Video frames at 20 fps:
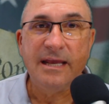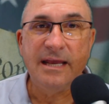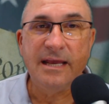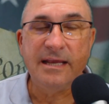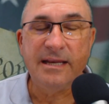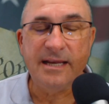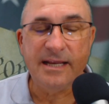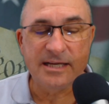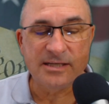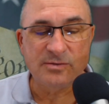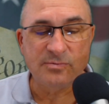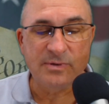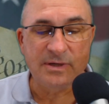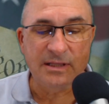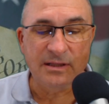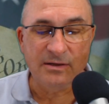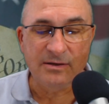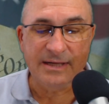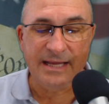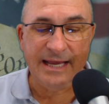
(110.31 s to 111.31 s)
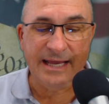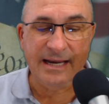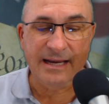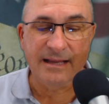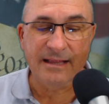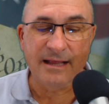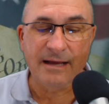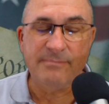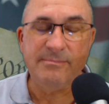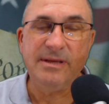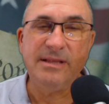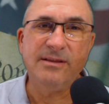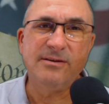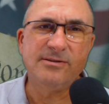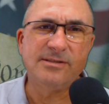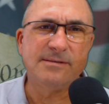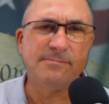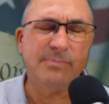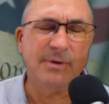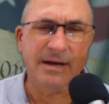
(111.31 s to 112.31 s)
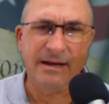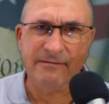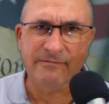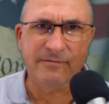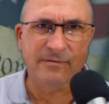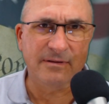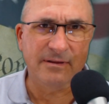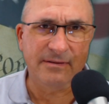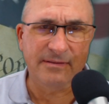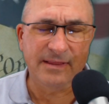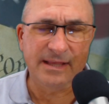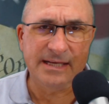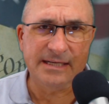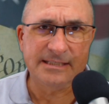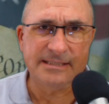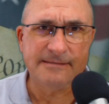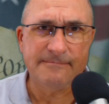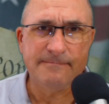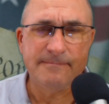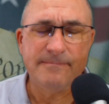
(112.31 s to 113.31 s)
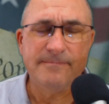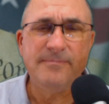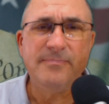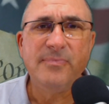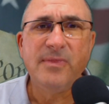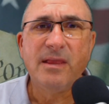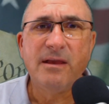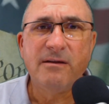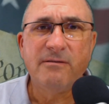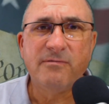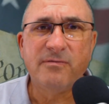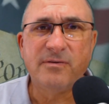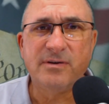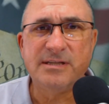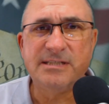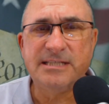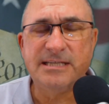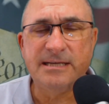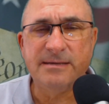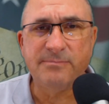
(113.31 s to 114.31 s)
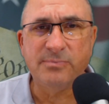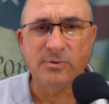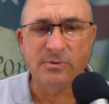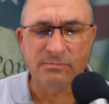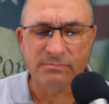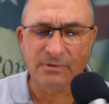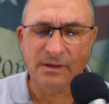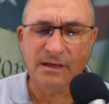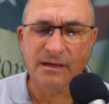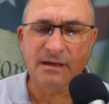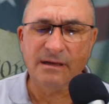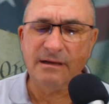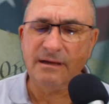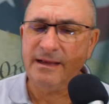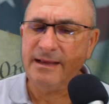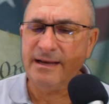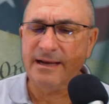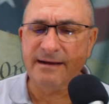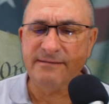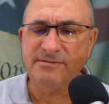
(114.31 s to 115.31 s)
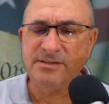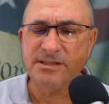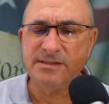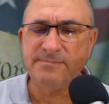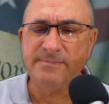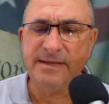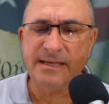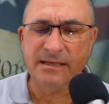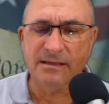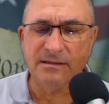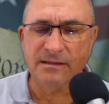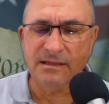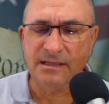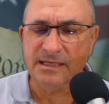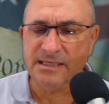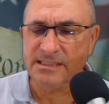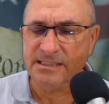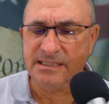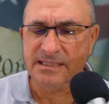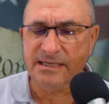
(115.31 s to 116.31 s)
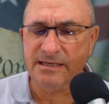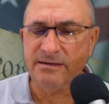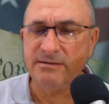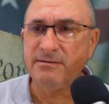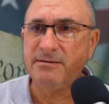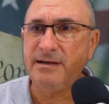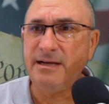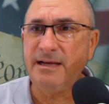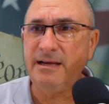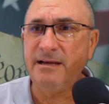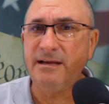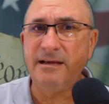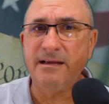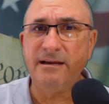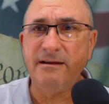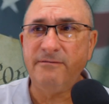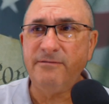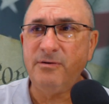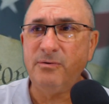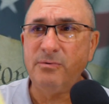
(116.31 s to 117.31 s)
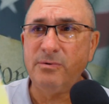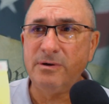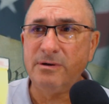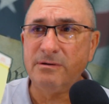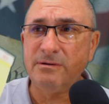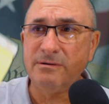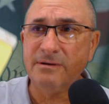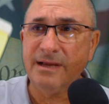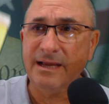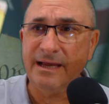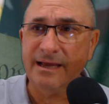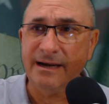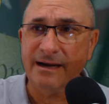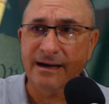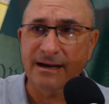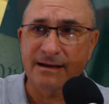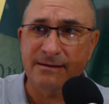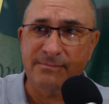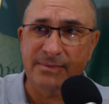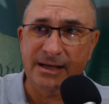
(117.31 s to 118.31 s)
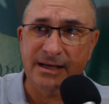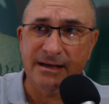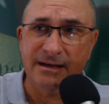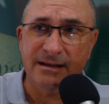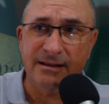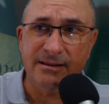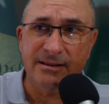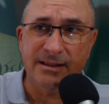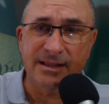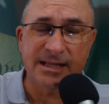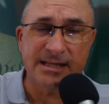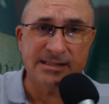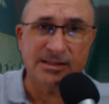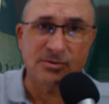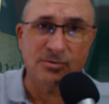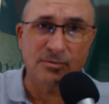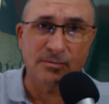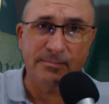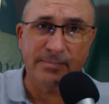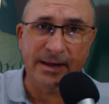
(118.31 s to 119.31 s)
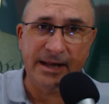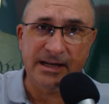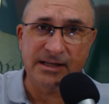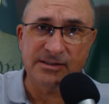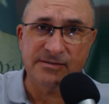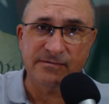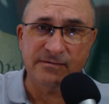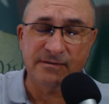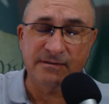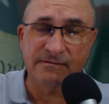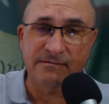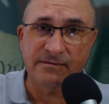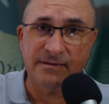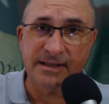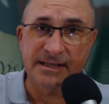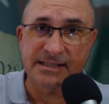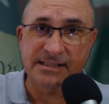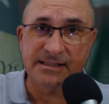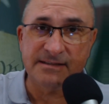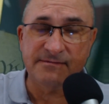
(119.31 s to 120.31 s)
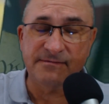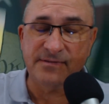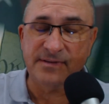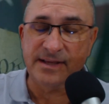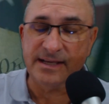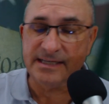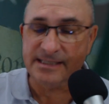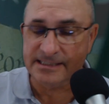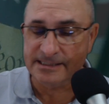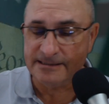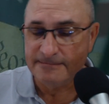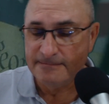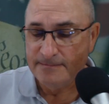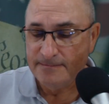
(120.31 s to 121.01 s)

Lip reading: And as we look at it, I mean, there's a pot full of things. For example, and I've just made a list here, and if you want to look at it, I mean, that's a whole page full of list of things.